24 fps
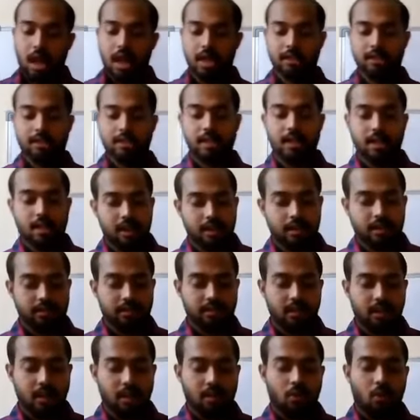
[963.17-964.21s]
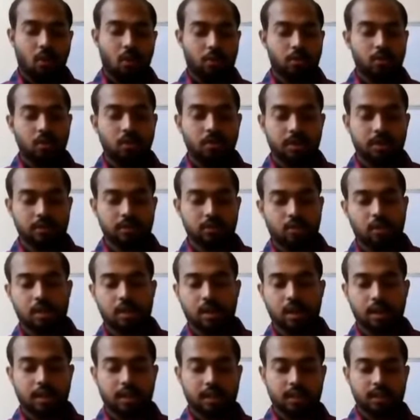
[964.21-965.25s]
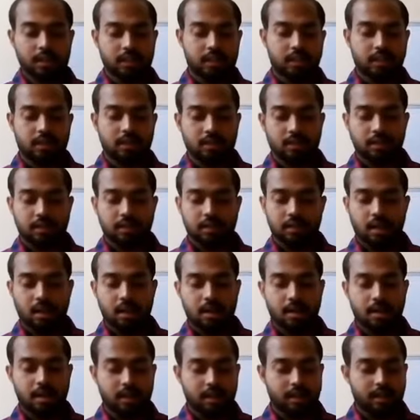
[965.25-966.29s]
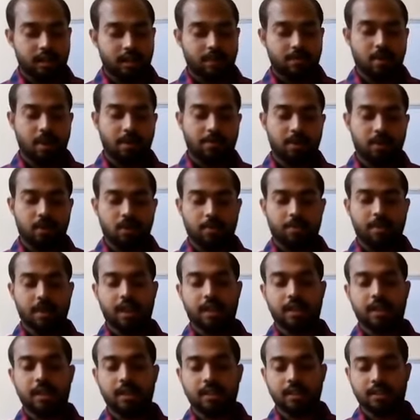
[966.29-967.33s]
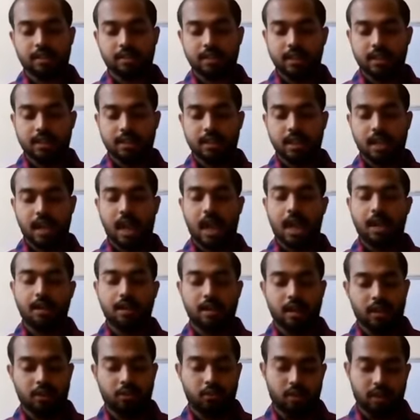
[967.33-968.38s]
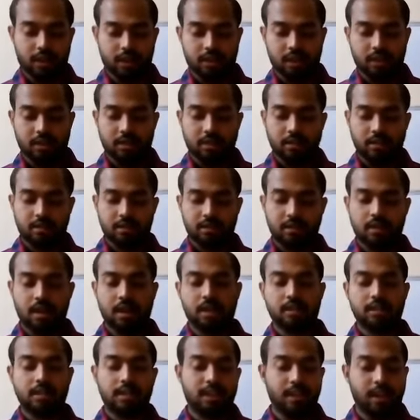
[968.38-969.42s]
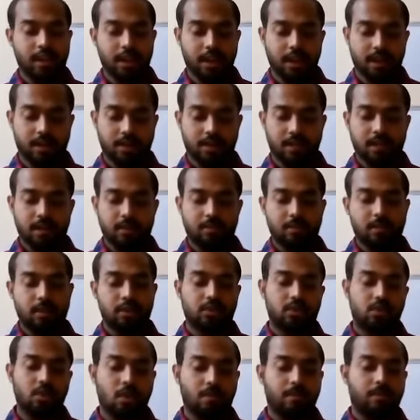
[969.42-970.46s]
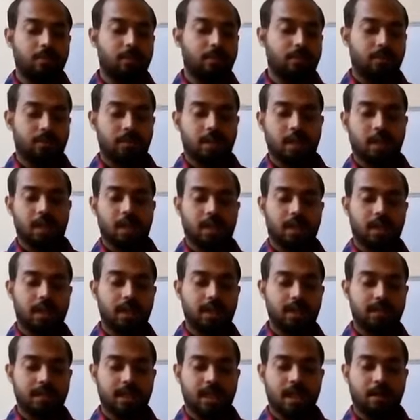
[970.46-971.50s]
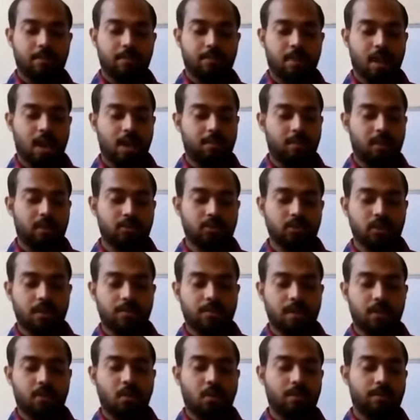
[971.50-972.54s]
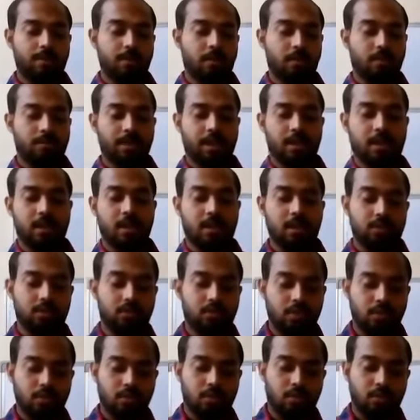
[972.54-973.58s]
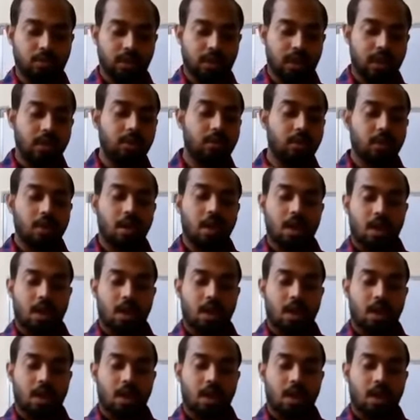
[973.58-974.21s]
ICAR is the autonomous organization under the Department of Agriculture Research and Education. That is there, Ministry of Agriculture and Farmers Welfare, Government of India. So you know that